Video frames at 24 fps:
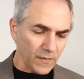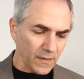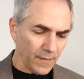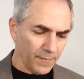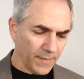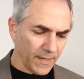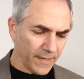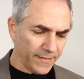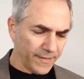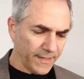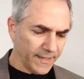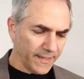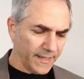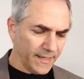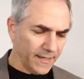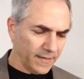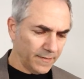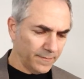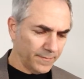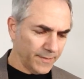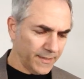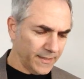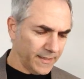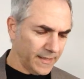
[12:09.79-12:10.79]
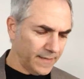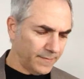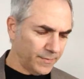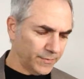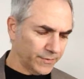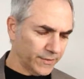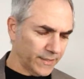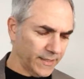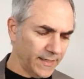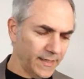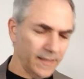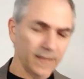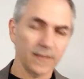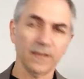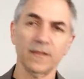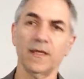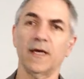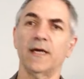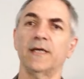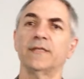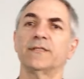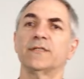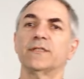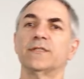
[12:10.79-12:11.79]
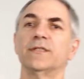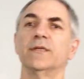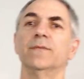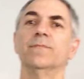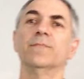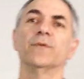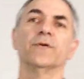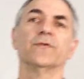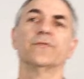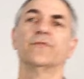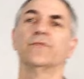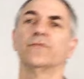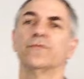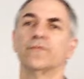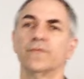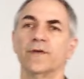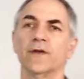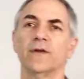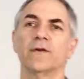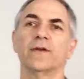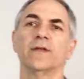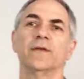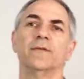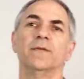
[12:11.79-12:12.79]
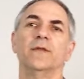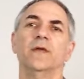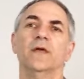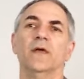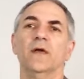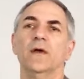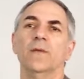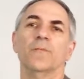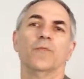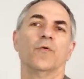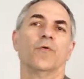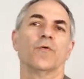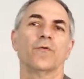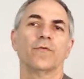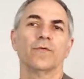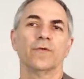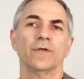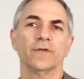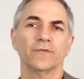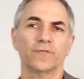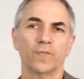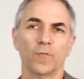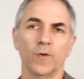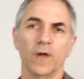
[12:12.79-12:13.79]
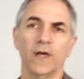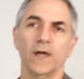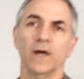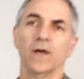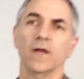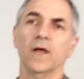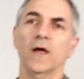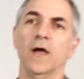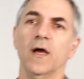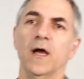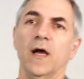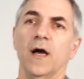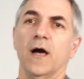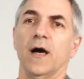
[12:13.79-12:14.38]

But I think being able to analyze symbols is very important as well.